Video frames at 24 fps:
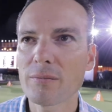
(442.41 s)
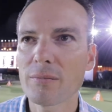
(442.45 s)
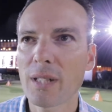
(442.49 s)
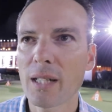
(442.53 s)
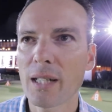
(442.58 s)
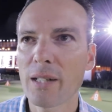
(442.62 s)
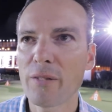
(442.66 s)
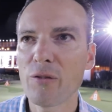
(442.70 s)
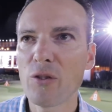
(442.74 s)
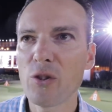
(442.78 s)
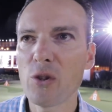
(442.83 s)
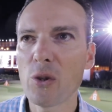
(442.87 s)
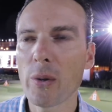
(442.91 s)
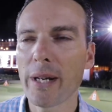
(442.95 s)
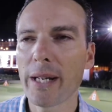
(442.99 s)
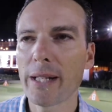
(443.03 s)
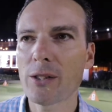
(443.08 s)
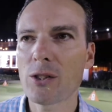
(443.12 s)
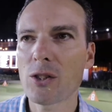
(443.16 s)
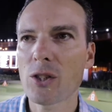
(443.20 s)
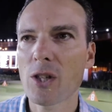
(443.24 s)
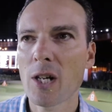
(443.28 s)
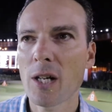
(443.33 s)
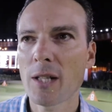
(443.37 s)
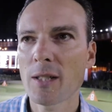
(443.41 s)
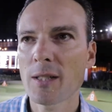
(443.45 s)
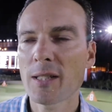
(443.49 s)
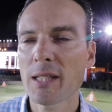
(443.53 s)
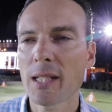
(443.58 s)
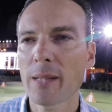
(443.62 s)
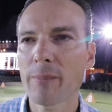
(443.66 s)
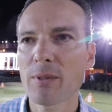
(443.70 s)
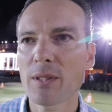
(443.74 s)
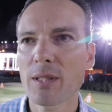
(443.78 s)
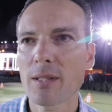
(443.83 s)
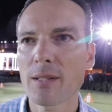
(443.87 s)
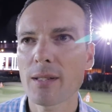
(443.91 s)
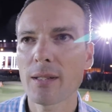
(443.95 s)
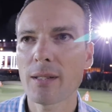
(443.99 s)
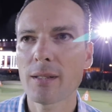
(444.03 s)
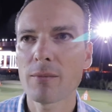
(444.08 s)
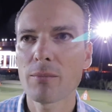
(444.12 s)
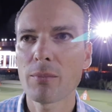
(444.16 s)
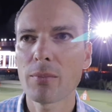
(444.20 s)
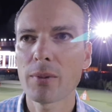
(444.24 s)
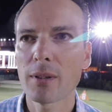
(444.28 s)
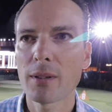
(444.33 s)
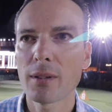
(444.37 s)
kind of new age concepts
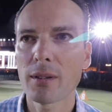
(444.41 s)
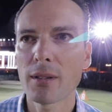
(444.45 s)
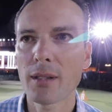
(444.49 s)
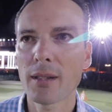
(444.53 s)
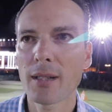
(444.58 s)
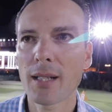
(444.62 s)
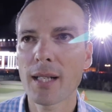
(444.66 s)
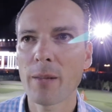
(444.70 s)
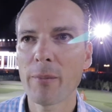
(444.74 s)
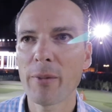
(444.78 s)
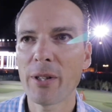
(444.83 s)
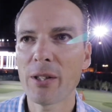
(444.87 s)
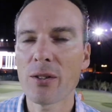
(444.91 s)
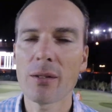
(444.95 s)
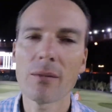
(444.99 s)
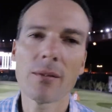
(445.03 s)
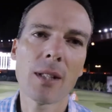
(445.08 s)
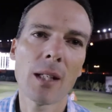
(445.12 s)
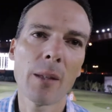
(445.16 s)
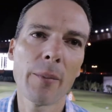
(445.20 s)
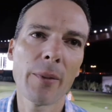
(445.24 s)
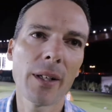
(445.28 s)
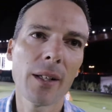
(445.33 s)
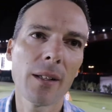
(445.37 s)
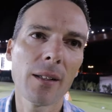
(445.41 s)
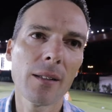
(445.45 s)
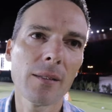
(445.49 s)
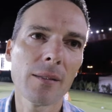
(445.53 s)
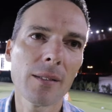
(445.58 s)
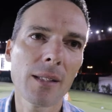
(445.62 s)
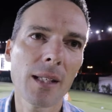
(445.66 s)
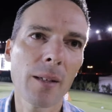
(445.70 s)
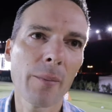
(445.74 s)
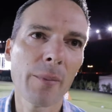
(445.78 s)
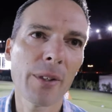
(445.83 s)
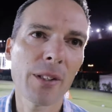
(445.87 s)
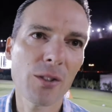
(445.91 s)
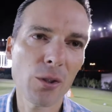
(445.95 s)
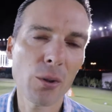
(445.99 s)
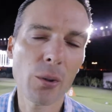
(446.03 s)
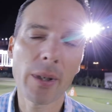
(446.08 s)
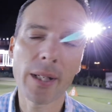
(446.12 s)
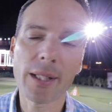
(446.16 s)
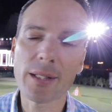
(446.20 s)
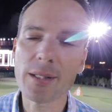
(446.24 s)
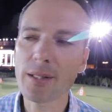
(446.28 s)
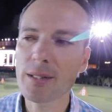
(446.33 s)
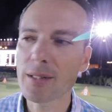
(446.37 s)
coming
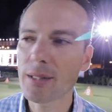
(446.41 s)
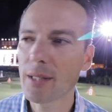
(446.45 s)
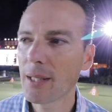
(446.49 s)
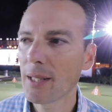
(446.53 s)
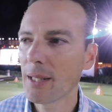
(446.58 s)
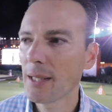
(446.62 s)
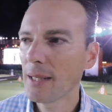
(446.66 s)
to us.